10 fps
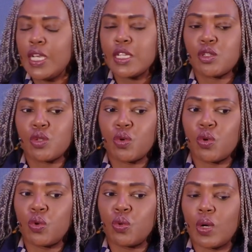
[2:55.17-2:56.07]

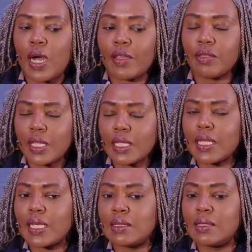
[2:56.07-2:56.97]
So I think
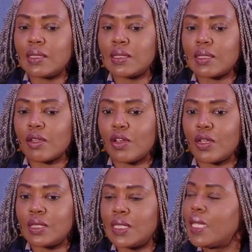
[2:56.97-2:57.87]
that this
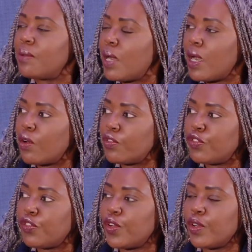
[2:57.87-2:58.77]
dilemma
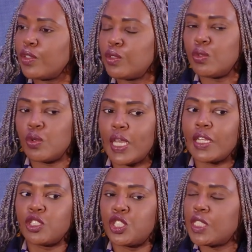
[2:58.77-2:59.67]
of,
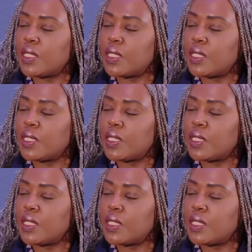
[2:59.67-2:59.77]
energy